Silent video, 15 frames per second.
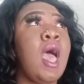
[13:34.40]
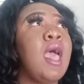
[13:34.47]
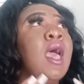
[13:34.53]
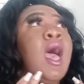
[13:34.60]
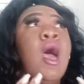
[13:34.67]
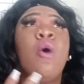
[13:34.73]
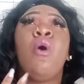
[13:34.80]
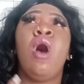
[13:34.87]

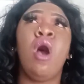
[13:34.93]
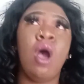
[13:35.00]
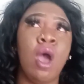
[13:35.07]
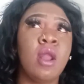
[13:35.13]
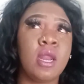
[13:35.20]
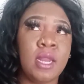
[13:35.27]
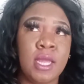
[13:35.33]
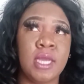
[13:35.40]
how
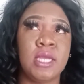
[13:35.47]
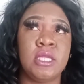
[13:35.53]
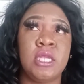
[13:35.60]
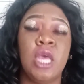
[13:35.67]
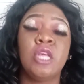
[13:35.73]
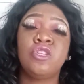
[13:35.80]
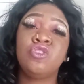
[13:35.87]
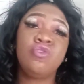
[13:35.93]
hard it is
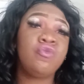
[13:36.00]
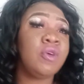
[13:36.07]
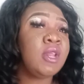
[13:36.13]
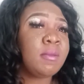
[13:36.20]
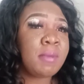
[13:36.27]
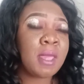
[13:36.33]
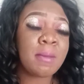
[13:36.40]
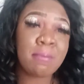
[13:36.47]
to
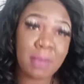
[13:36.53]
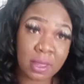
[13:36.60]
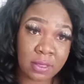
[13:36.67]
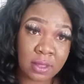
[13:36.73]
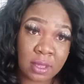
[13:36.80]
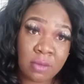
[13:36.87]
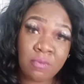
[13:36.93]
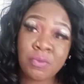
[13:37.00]
really be a
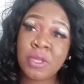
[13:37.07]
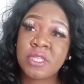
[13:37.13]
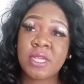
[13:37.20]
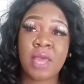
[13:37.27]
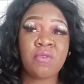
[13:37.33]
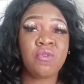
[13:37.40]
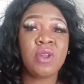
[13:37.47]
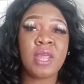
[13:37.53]
mother, to
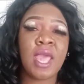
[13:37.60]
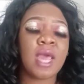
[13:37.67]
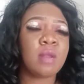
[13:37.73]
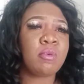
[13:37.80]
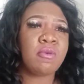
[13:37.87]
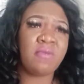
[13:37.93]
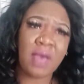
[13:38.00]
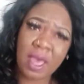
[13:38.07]
really have
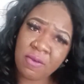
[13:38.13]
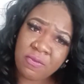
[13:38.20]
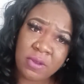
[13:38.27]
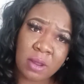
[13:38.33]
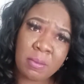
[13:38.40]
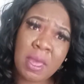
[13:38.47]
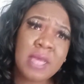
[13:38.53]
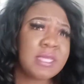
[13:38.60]
to provide for
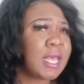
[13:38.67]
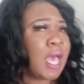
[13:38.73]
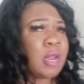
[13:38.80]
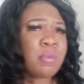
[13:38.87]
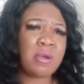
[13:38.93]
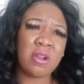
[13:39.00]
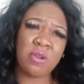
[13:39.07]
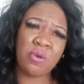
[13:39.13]
them, to have
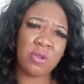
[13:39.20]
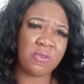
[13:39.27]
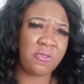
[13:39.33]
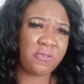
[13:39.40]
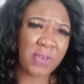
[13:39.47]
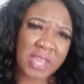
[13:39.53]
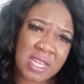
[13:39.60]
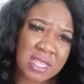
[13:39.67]
to put on a
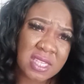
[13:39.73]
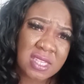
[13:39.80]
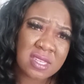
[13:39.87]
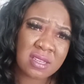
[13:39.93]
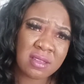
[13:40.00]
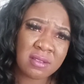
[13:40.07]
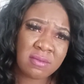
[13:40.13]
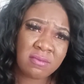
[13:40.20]

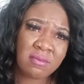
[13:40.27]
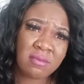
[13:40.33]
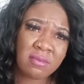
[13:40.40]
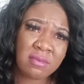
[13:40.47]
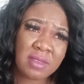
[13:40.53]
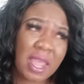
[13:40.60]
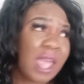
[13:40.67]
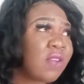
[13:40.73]
face
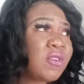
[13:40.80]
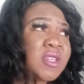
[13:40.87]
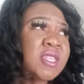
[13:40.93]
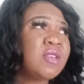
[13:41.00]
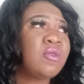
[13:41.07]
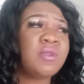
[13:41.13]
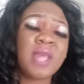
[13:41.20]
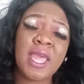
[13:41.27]
every
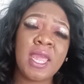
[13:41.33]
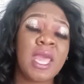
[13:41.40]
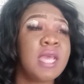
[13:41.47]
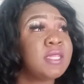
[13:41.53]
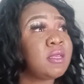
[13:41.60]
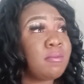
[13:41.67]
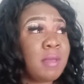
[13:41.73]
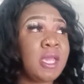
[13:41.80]
single day
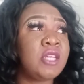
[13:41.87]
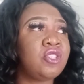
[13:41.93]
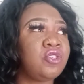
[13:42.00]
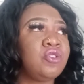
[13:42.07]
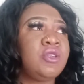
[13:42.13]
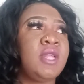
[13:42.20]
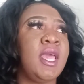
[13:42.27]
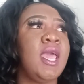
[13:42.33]
to make
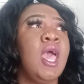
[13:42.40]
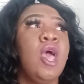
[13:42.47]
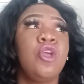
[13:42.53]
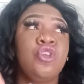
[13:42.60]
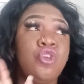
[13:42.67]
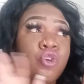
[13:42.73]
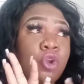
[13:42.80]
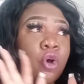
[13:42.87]
sure that
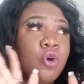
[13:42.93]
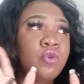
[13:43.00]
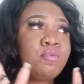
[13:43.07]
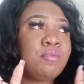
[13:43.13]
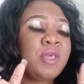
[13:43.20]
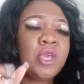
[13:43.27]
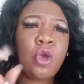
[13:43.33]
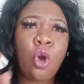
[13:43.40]
you
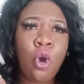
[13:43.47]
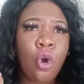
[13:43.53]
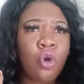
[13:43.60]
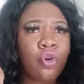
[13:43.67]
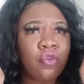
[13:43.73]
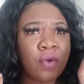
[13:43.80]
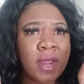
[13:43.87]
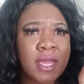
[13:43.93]
don't be
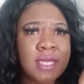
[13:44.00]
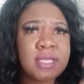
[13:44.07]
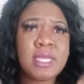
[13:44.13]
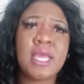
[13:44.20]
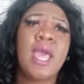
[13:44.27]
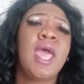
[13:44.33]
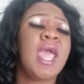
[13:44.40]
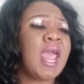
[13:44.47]
called
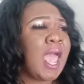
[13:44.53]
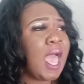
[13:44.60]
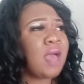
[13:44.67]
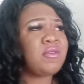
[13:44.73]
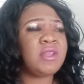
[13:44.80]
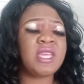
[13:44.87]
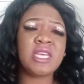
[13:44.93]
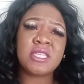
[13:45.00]
crazy and
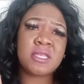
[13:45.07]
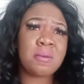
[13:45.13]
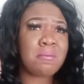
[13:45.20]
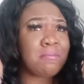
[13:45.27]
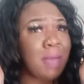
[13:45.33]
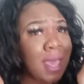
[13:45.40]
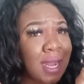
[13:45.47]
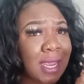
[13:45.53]
have to get
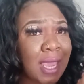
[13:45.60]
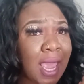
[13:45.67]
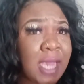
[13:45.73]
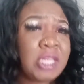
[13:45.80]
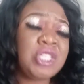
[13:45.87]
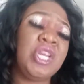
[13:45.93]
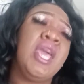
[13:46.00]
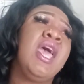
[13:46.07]
some
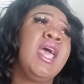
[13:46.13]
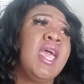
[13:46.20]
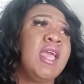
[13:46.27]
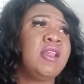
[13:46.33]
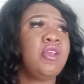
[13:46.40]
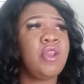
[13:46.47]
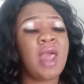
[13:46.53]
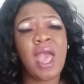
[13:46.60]
medication
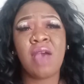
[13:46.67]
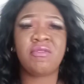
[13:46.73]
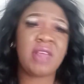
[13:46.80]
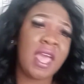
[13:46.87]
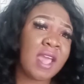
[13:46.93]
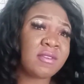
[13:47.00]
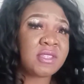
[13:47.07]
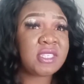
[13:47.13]
and then have to
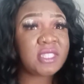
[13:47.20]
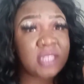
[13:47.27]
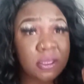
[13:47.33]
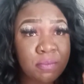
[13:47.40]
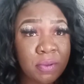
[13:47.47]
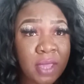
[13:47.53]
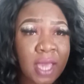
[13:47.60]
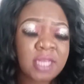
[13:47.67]
have
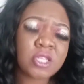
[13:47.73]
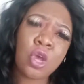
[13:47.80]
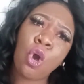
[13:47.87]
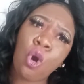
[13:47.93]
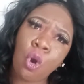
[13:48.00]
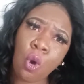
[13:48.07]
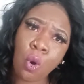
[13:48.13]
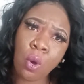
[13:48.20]
CPS
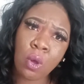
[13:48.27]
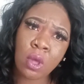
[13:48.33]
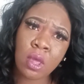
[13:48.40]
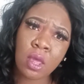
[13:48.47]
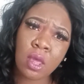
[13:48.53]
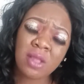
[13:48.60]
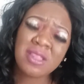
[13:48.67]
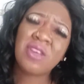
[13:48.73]
call.
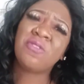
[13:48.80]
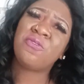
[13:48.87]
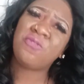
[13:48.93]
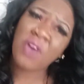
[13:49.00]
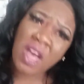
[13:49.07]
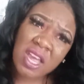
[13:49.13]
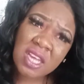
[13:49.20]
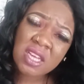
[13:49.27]
The
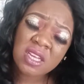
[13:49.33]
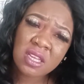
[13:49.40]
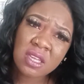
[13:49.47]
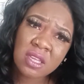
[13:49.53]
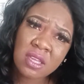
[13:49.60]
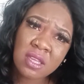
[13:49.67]
fuck?